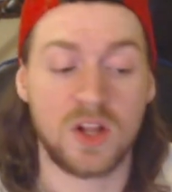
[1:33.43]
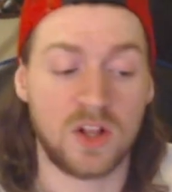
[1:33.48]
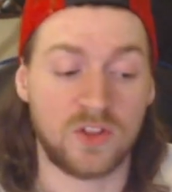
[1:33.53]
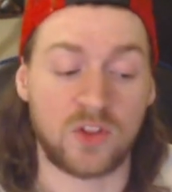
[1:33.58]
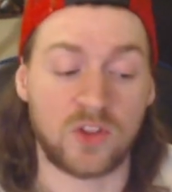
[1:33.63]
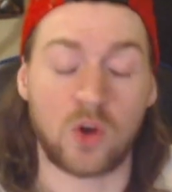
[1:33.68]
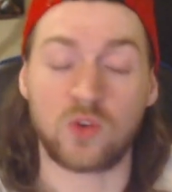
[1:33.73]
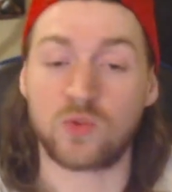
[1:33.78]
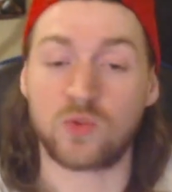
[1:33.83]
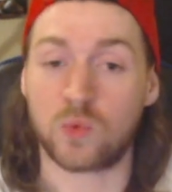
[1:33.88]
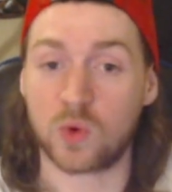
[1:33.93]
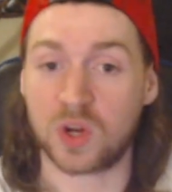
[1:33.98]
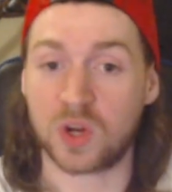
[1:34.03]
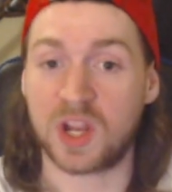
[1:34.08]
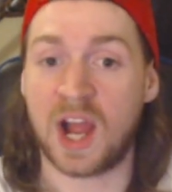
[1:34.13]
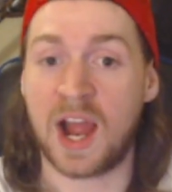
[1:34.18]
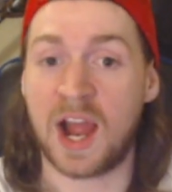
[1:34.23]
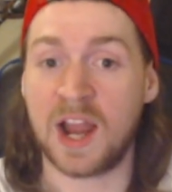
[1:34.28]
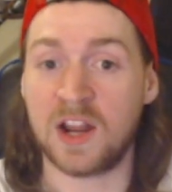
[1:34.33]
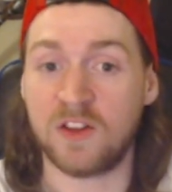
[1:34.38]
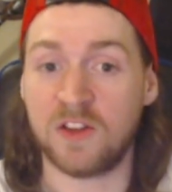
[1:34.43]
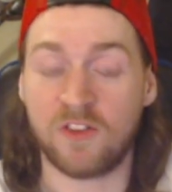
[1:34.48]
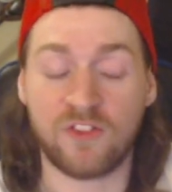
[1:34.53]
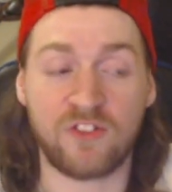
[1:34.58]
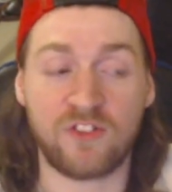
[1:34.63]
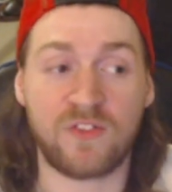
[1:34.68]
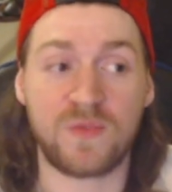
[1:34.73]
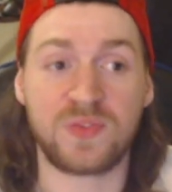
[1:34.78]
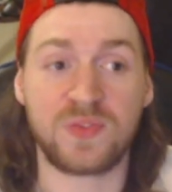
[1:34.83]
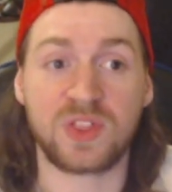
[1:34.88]
those were kind
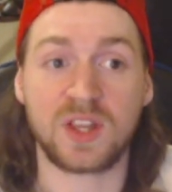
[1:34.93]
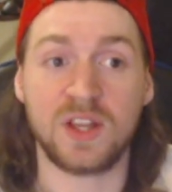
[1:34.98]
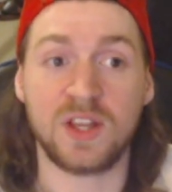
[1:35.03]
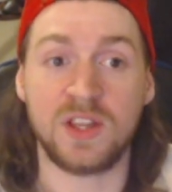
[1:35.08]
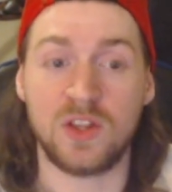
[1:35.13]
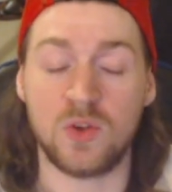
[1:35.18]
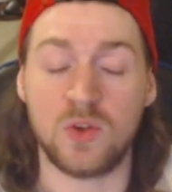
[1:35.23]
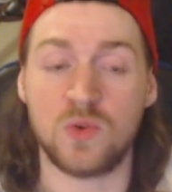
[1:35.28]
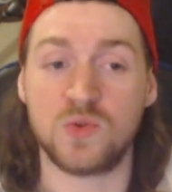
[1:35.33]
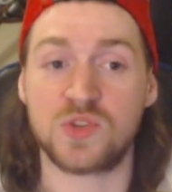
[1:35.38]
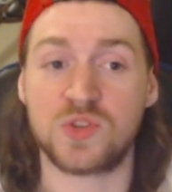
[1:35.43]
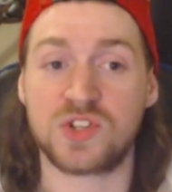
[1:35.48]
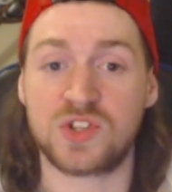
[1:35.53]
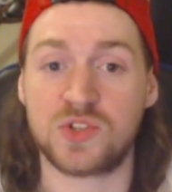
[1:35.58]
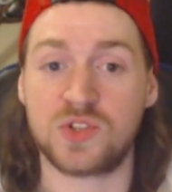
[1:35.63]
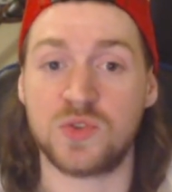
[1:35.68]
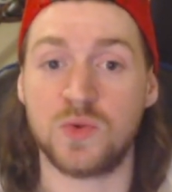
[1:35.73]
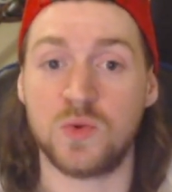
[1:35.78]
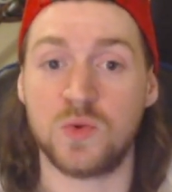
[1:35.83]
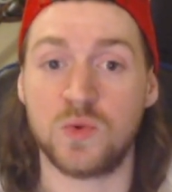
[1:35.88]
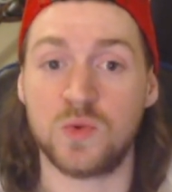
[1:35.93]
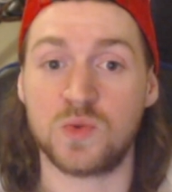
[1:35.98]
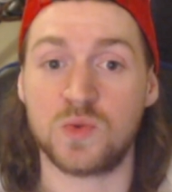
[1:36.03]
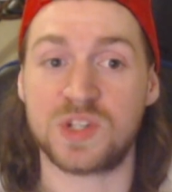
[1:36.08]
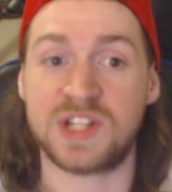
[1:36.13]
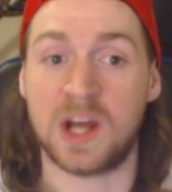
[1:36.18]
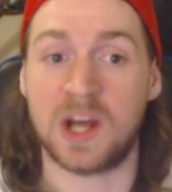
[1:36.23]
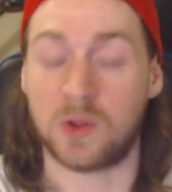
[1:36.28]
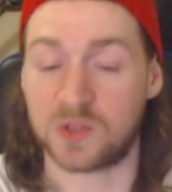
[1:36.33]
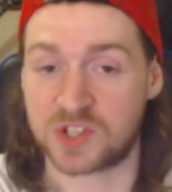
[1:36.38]
of used to
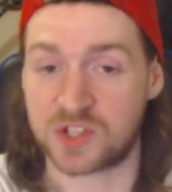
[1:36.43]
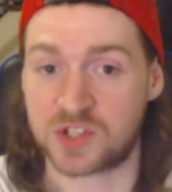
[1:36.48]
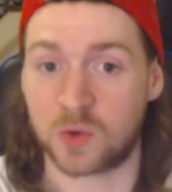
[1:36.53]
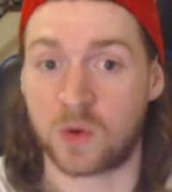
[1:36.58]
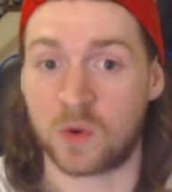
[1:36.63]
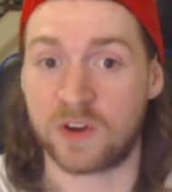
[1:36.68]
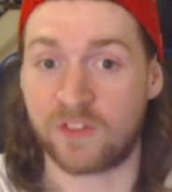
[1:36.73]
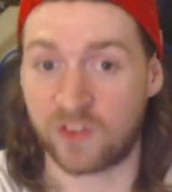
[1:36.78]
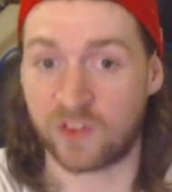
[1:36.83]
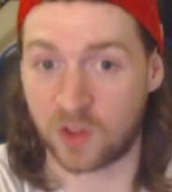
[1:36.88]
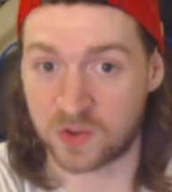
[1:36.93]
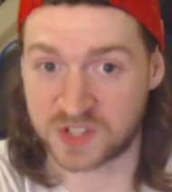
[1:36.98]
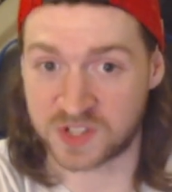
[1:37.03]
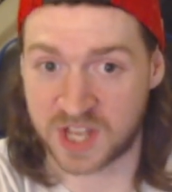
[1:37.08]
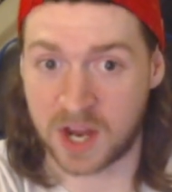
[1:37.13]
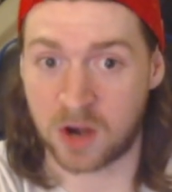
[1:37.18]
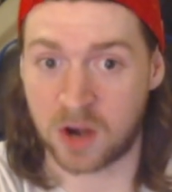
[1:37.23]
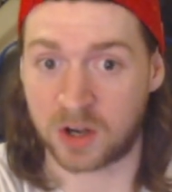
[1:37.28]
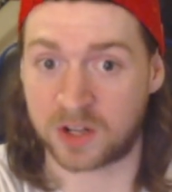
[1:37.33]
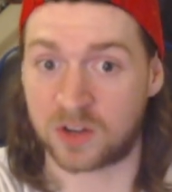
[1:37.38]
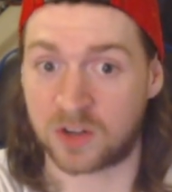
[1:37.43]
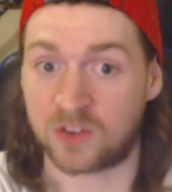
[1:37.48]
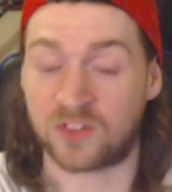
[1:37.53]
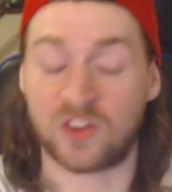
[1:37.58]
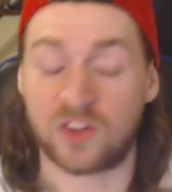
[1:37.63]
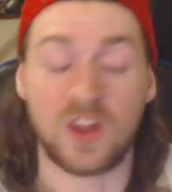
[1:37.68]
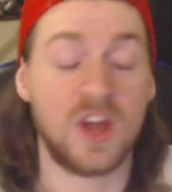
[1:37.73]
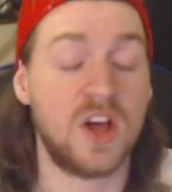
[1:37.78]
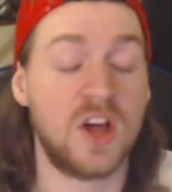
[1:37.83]
tell a story for those characters.